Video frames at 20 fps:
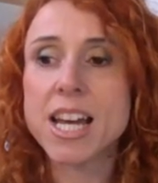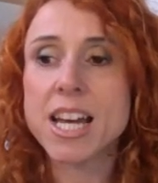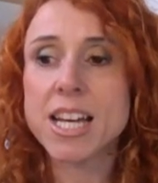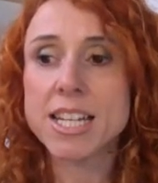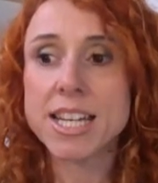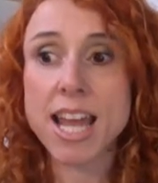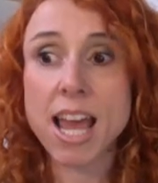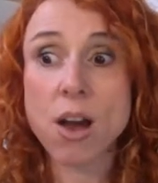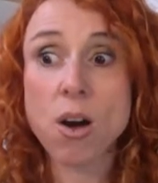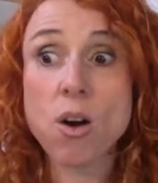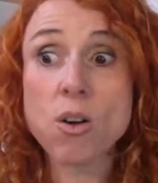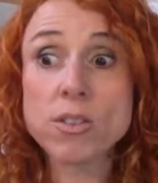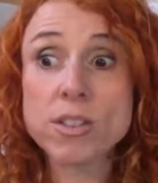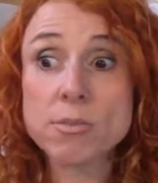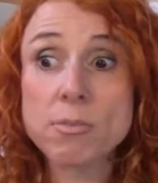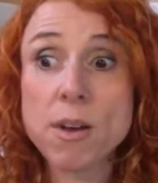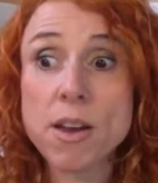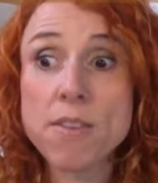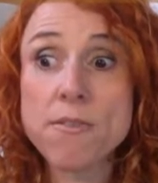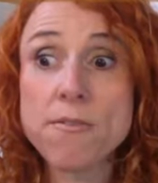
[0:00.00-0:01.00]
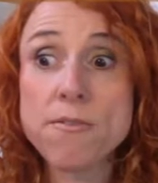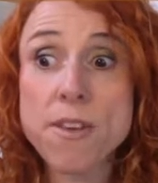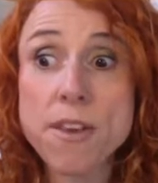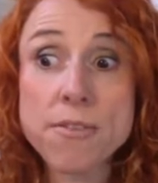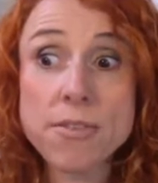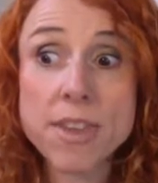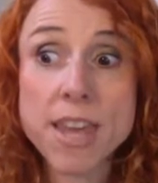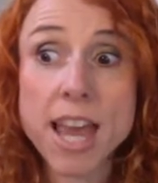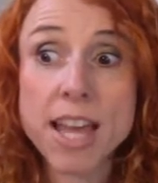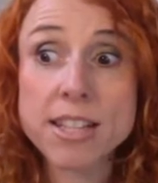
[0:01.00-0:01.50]
Now, onto my
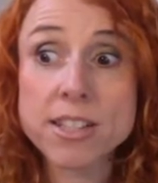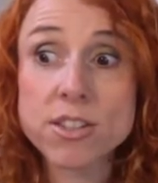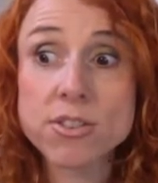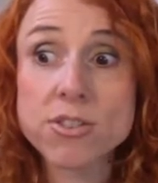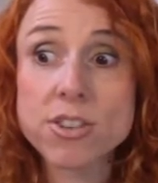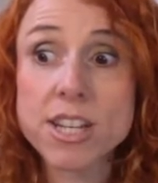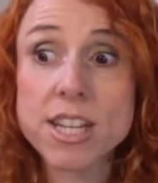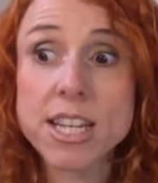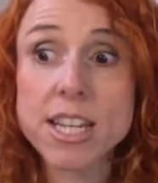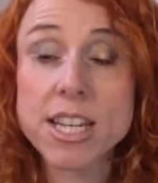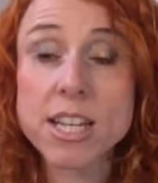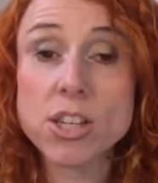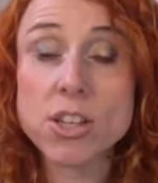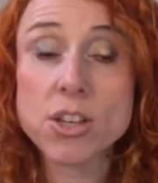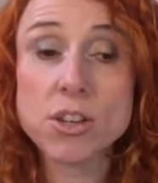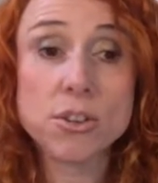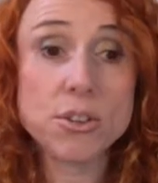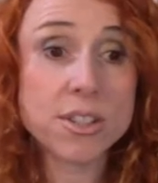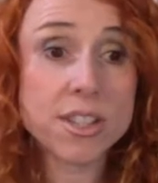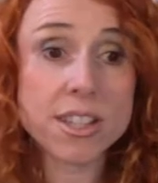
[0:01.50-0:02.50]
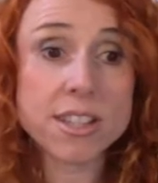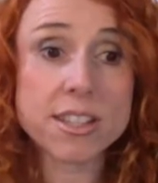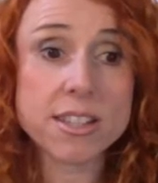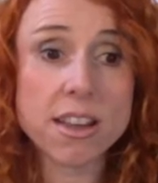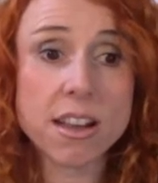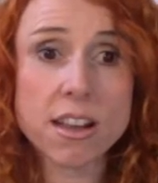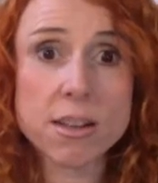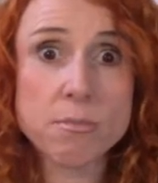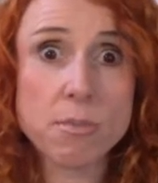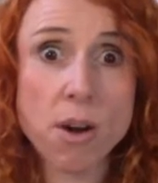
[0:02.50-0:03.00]
5th category, use the
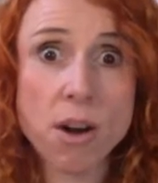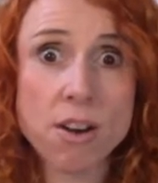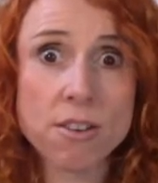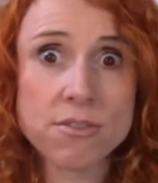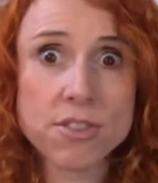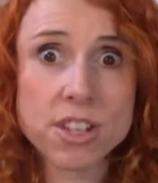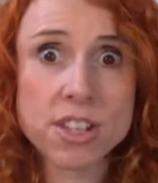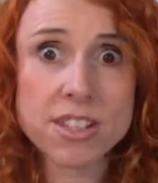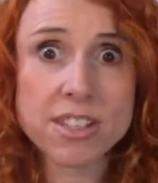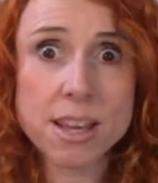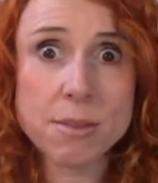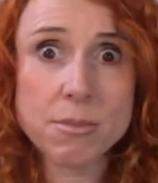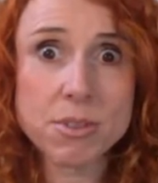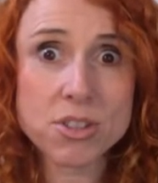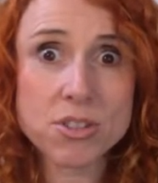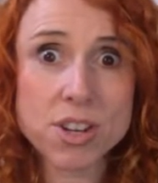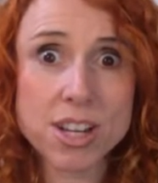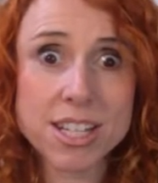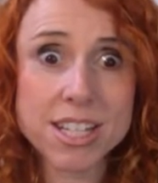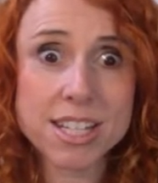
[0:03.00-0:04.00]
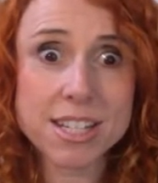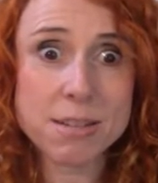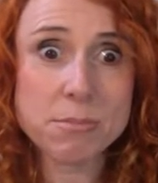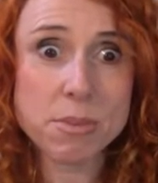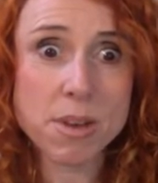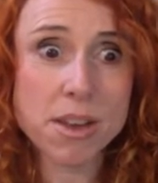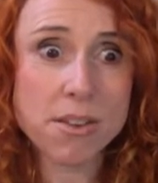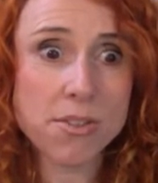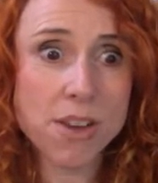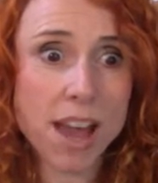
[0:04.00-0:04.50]
sidebar. I've just demonstrated a
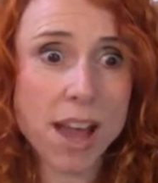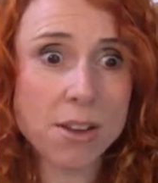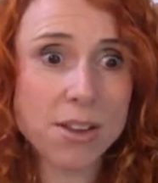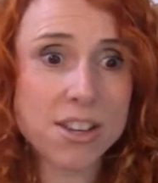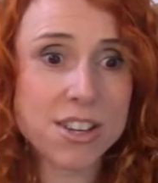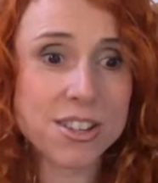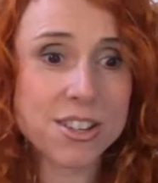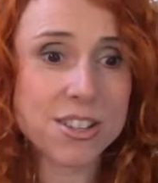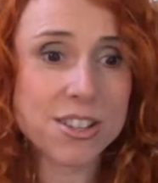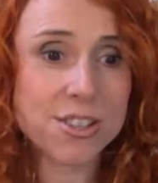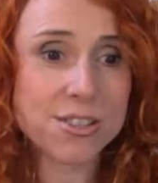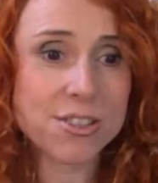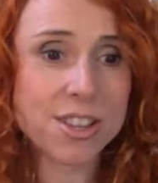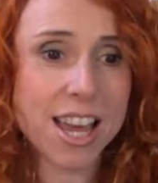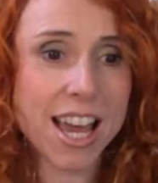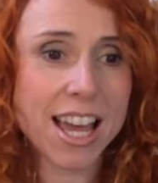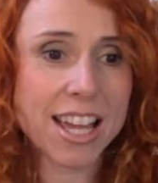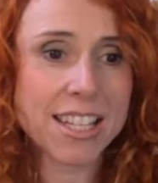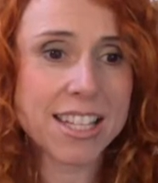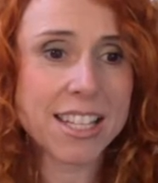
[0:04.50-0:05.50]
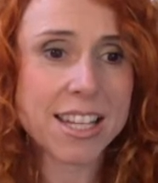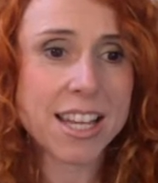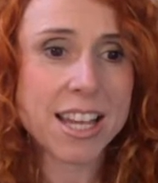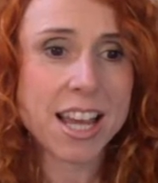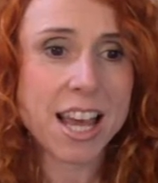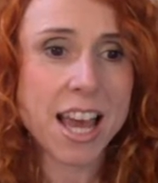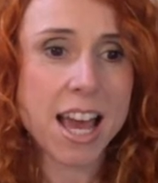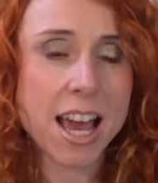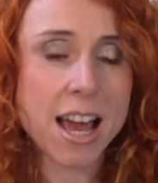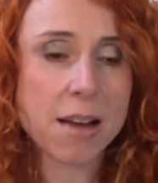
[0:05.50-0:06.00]
bit of how you can do that.
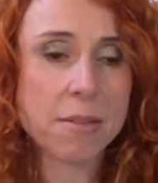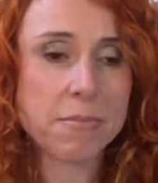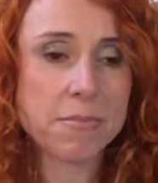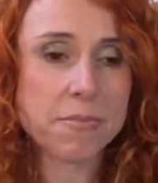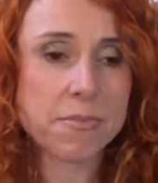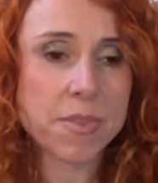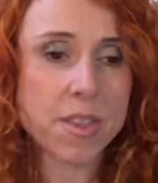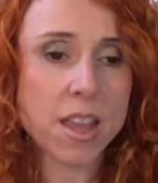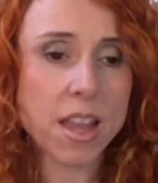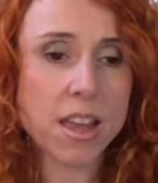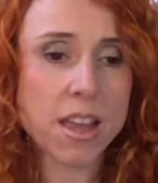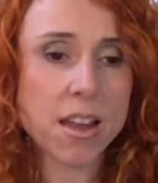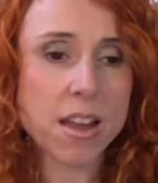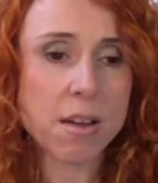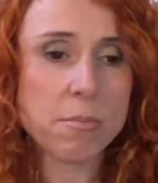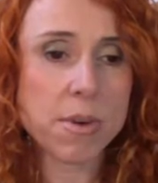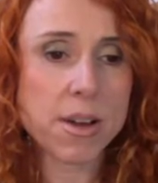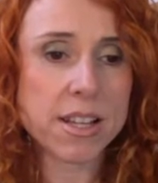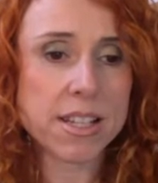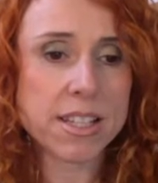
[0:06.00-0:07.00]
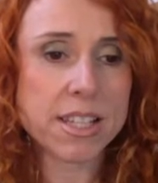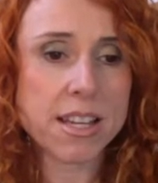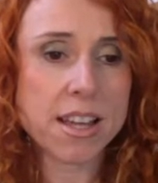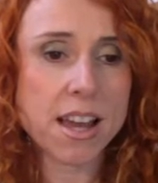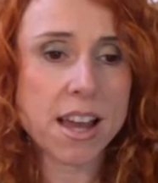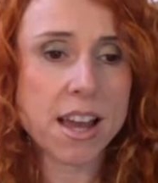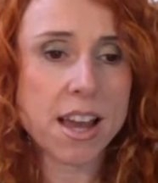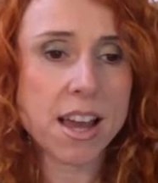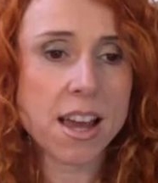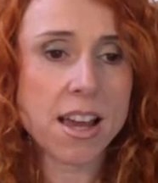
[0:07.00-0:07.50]
Yeah,
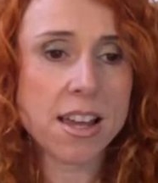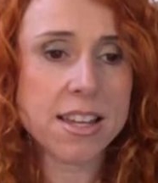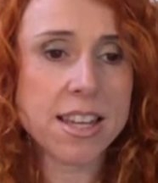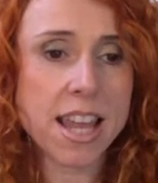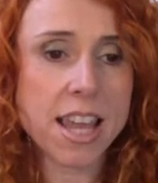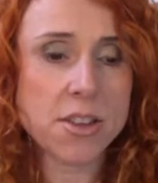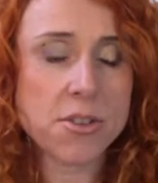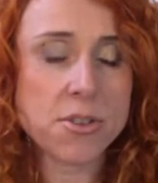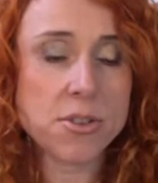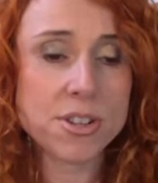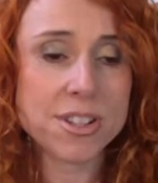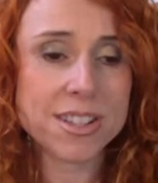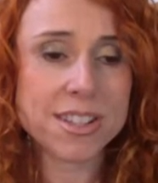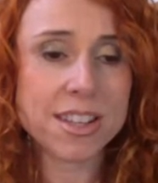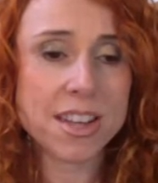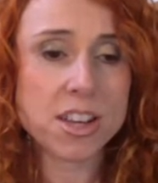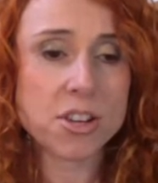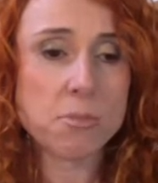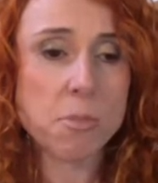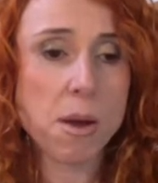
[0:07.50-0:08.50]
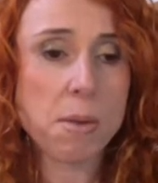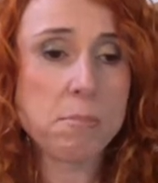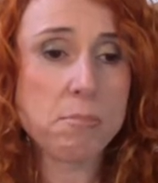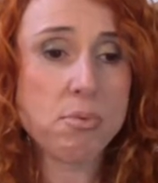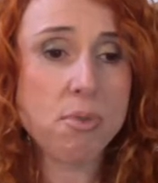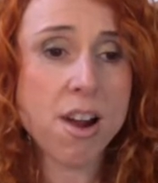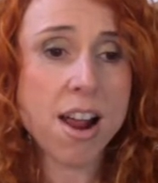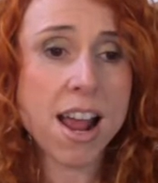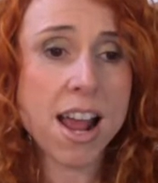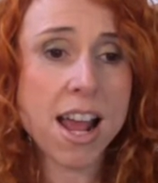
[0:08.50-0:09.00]
you can search by
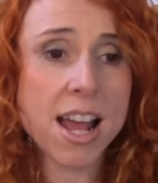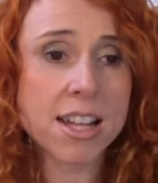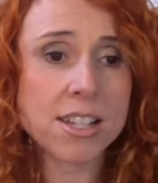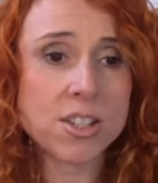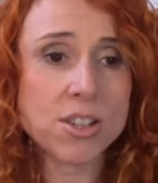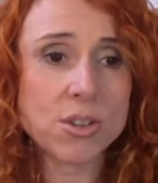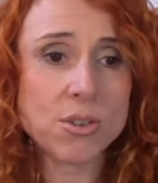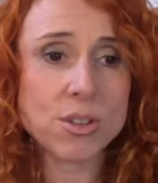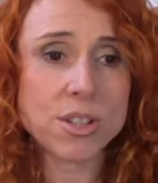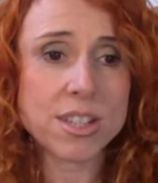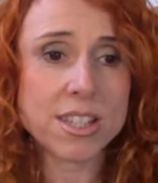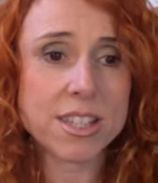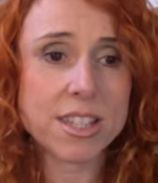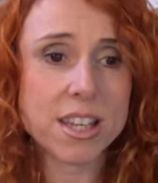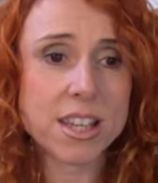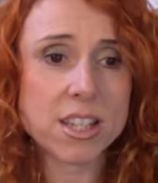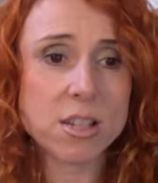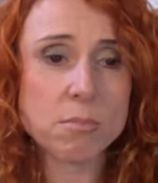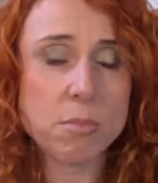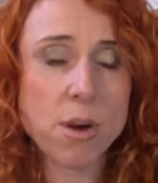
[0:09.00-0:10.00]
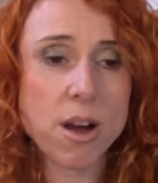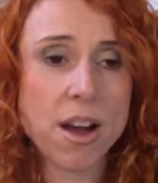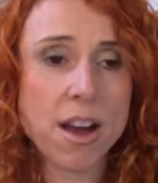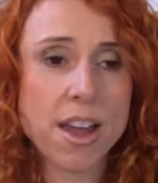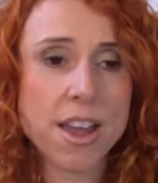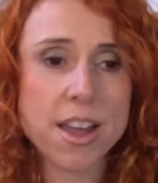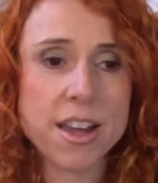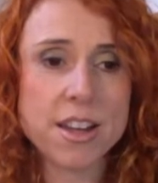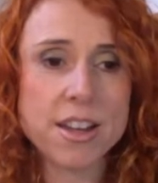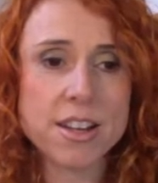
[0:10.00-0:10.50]
brand, you can search
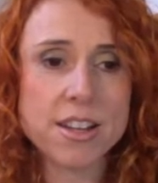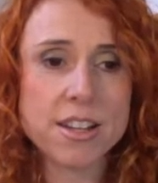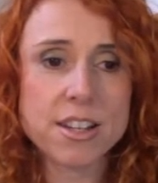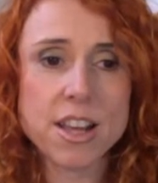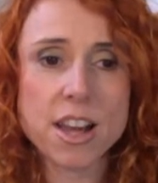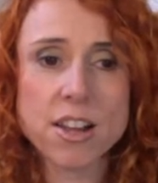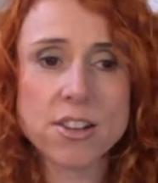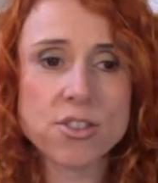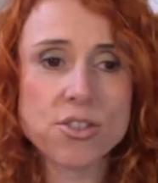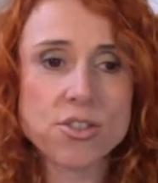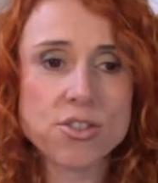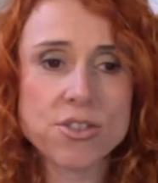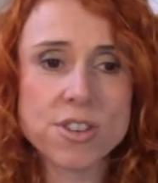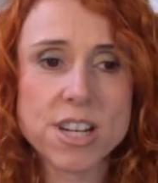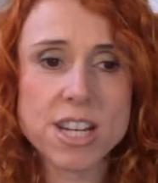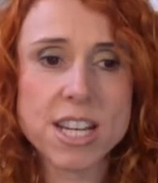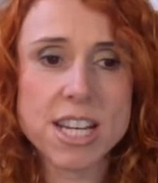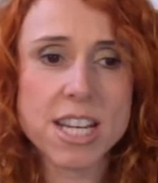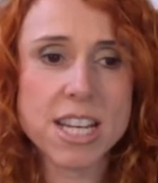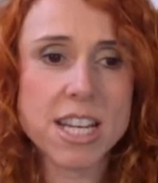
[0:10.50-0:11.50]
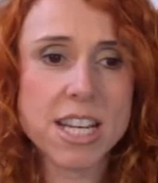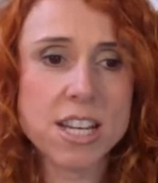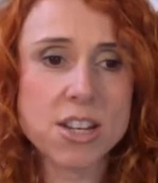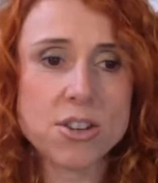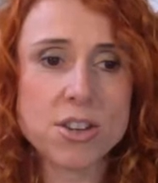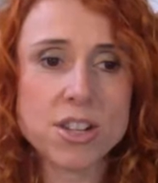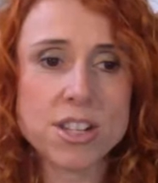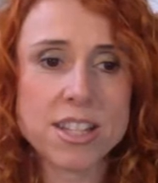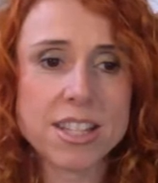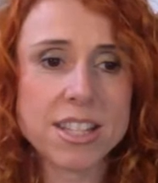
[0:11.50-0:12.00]
by country,
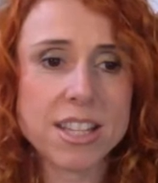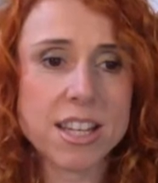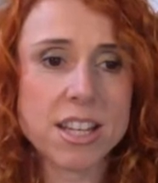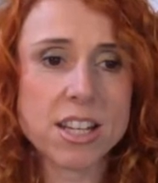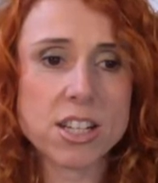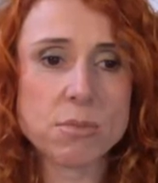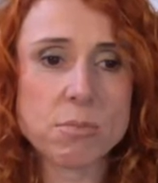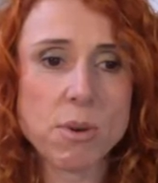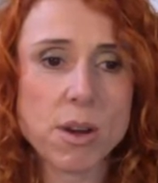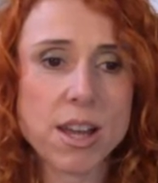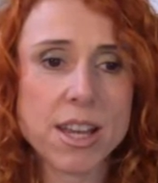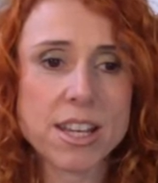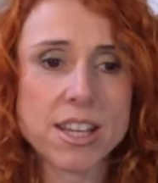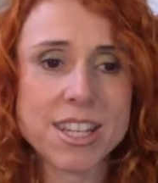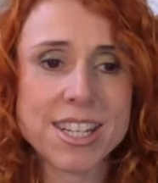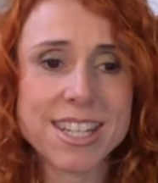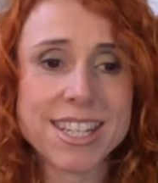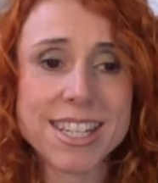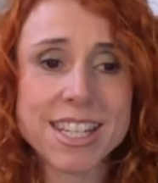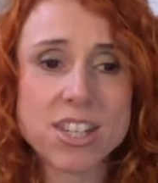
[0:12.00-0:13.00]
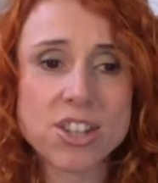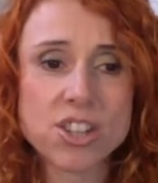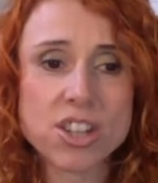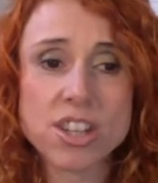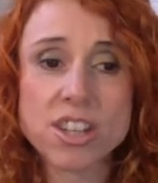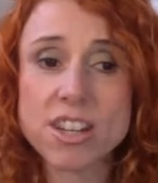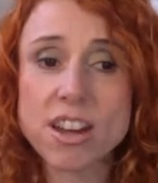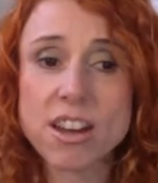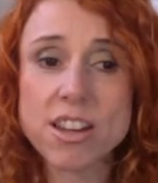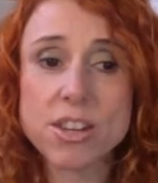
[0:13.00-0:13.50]
you can search by
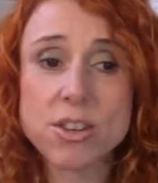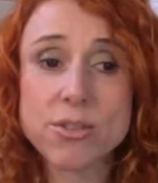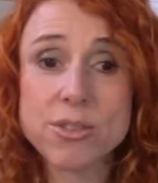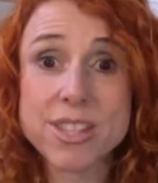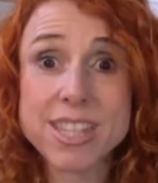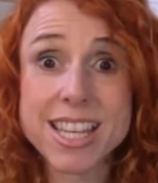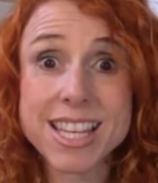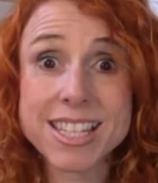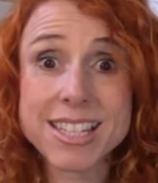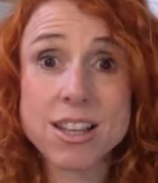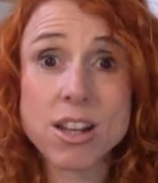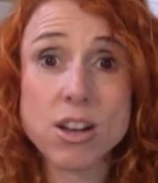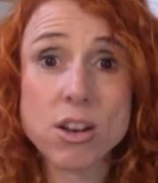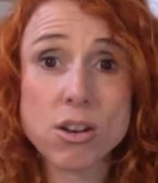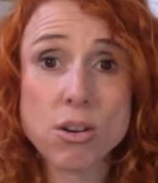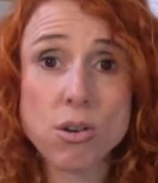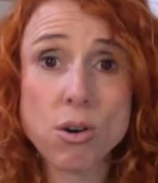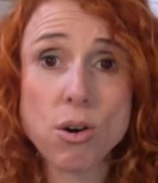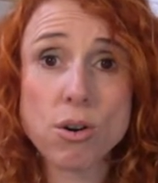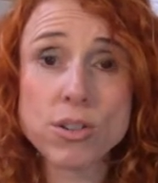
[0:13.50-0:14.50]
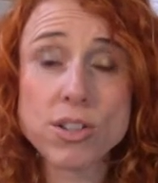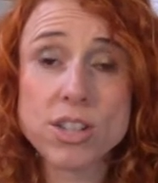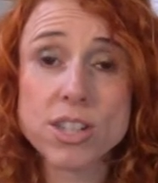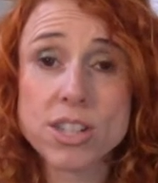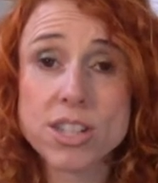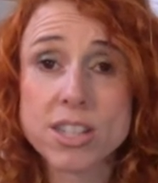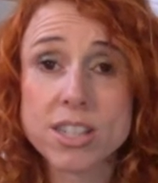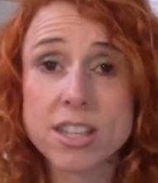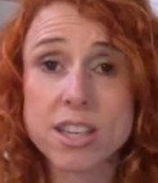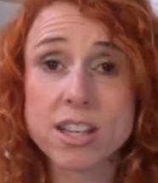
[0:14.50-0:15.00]
condition. I use this a lot
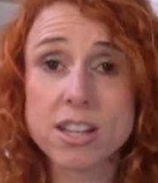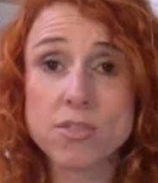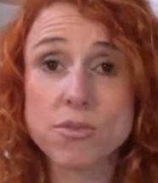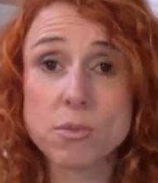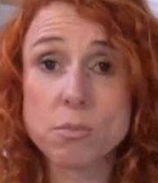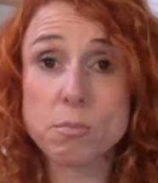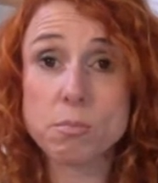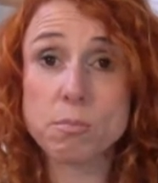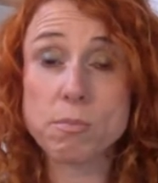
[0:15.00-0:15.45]
to search for